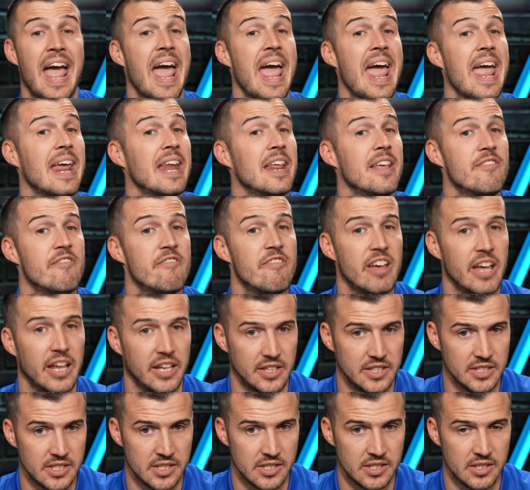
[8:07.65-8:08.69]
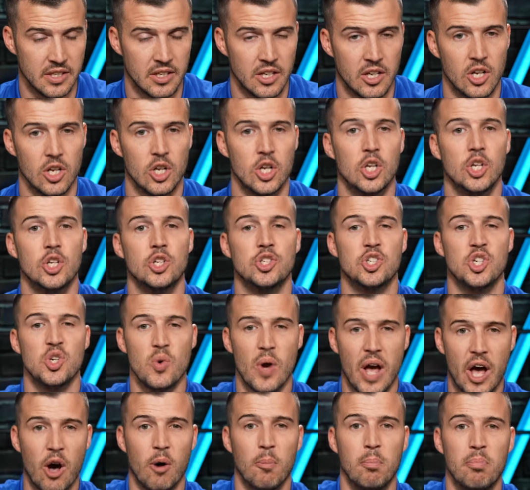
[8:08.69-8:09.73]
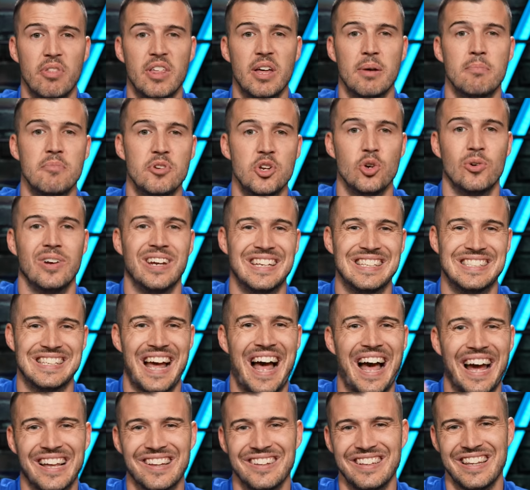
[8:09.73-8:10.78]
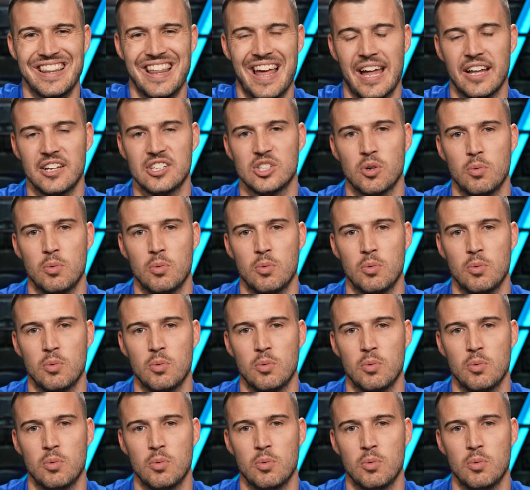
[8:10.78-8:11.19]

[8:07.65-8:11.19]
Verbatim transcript: and events to help them do exactly that.